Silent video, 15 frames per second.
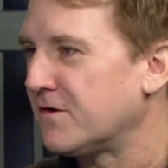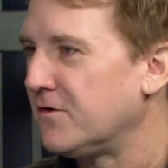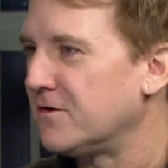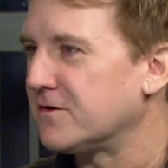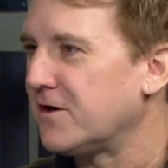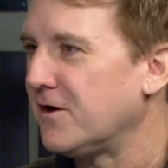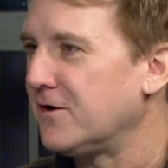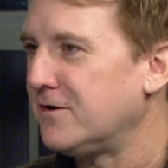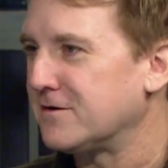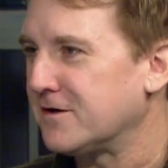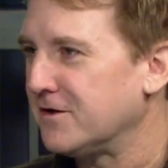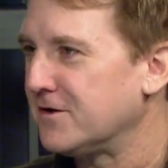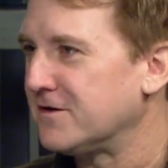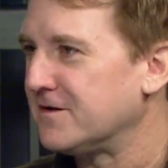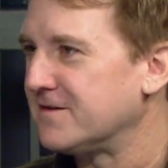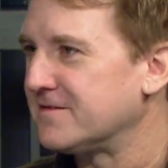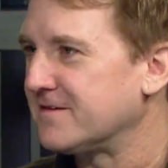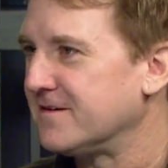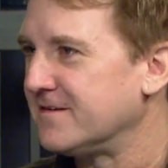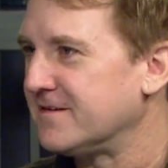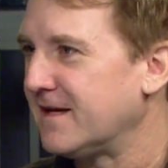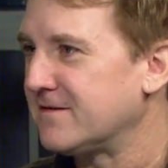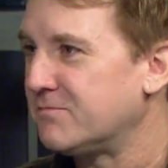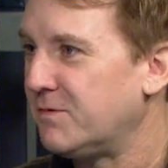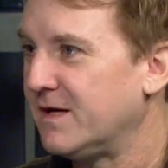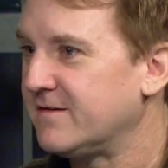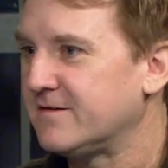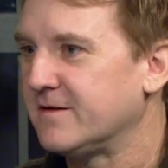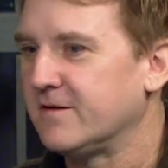called call kurtis because that's basically